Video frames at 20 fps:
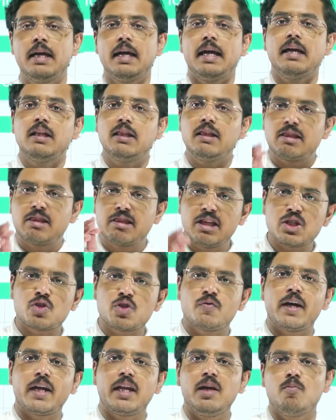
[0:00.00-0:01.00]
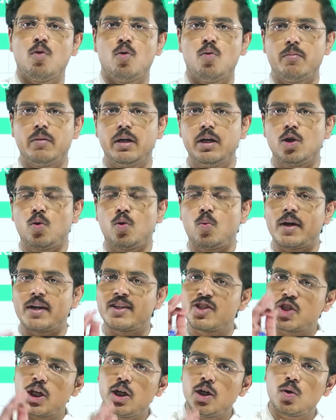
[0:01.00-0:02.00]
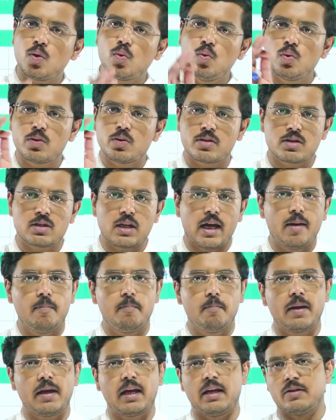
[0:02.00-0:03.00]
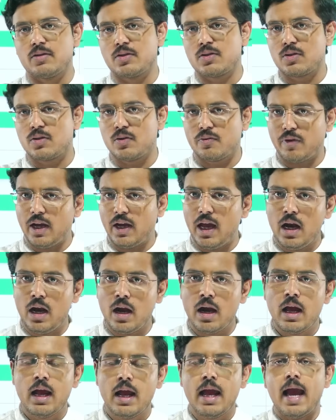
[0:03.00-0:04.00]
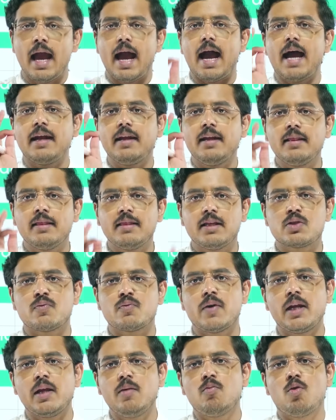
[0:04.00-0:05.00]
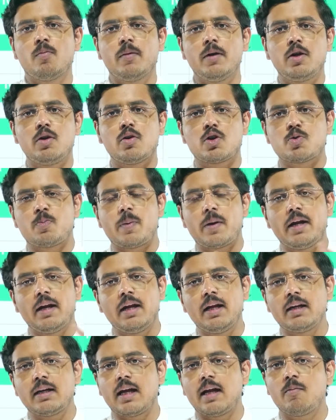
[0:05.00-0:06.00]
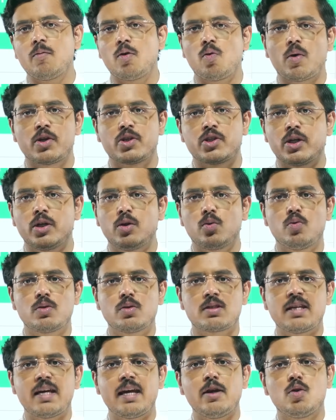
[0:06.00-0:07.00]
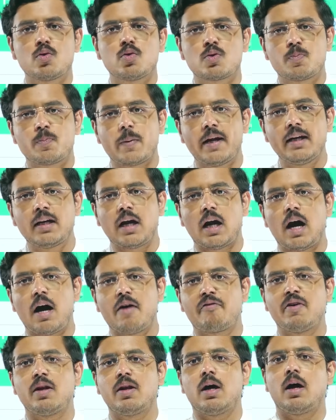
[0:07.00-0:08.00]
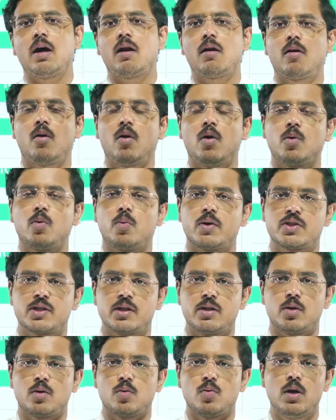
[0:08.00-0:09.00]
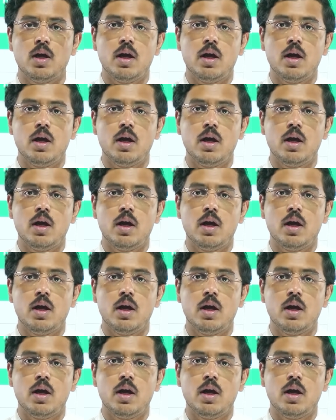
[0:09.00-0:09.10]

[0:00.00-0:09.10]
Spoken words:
In this very moment, question 2's time begins, fine? And in this very moment, you're spending time on question 2. Say you spent half an hour on question 2.